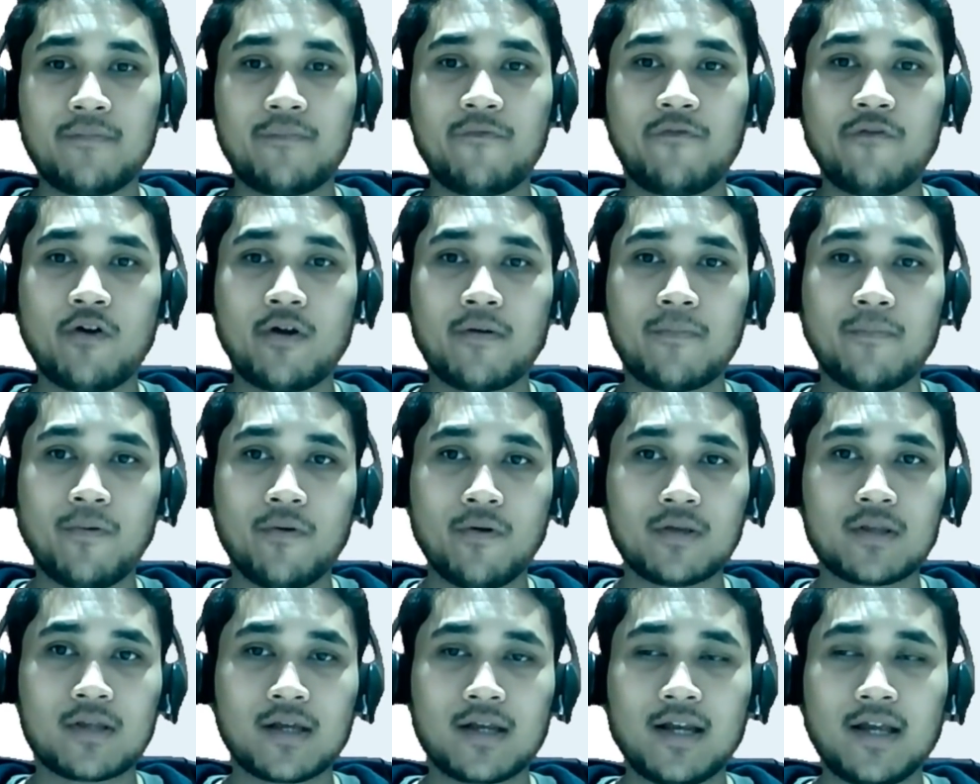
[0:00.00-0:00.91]
for
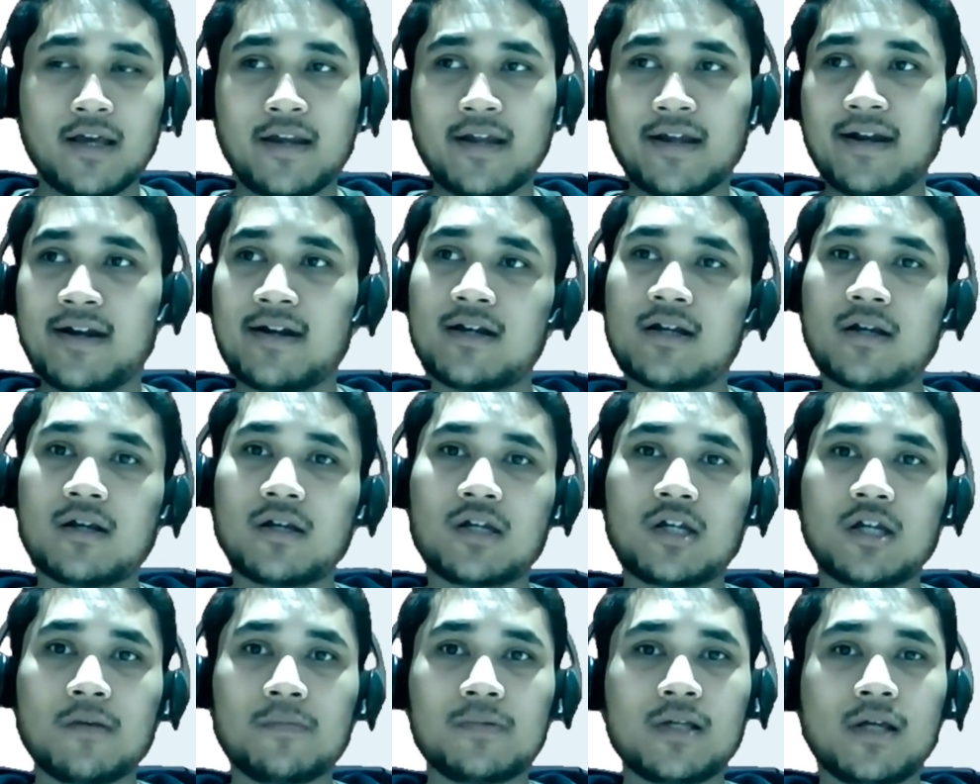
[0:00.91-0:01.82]
both clearing
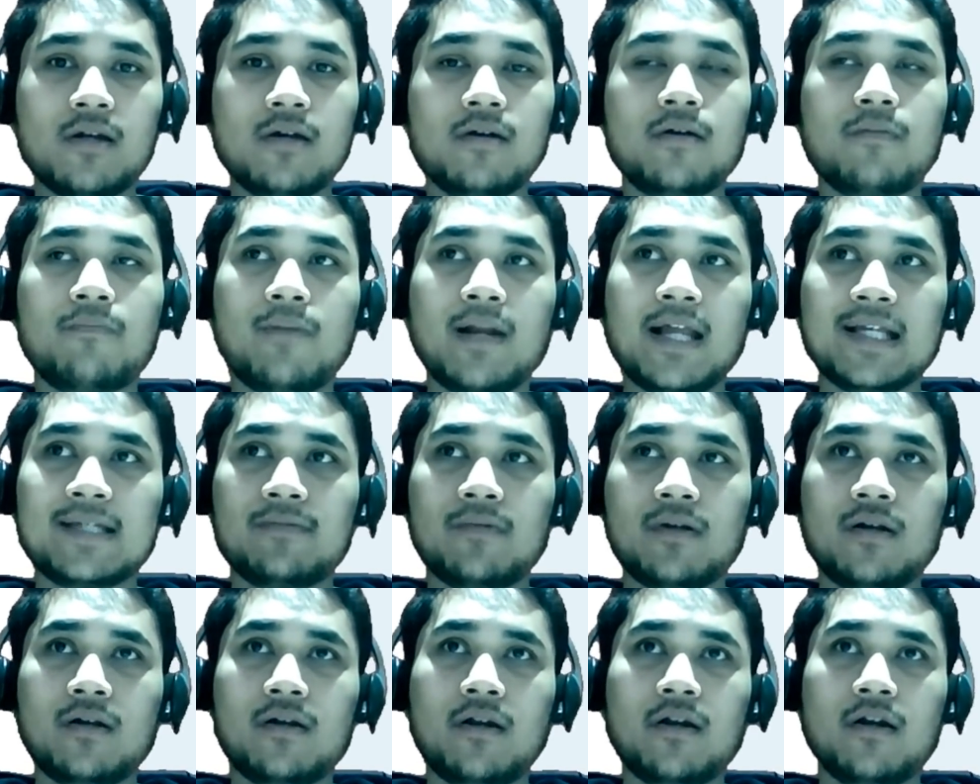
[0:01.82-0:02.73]
internships and
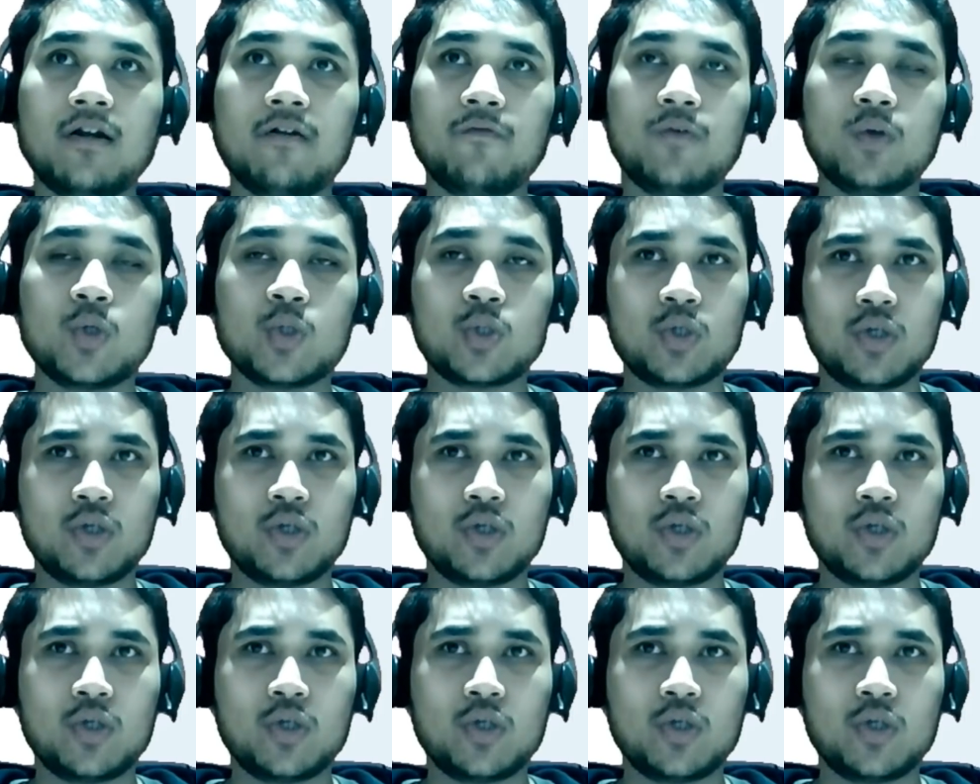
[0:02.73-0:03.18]
placement interviews,